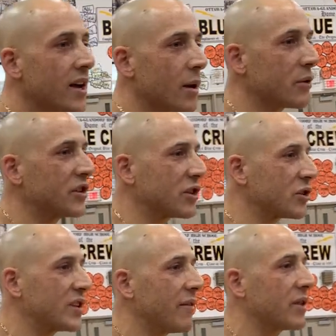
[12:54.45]
There were
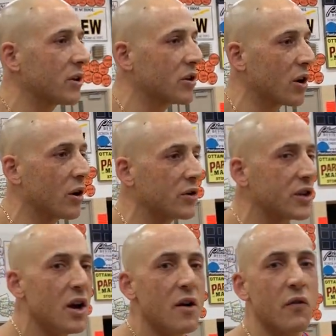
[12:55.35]
six or seven little
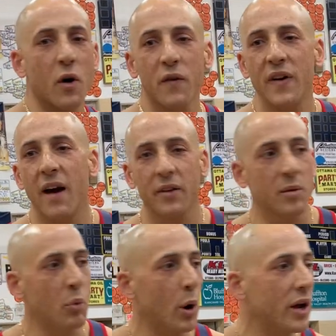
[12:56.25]
girls, four or five
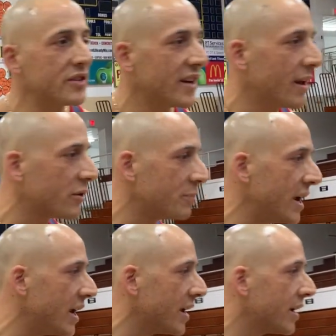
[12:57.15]
little boys, and there was
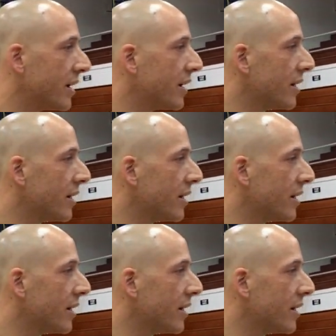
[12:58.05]
me.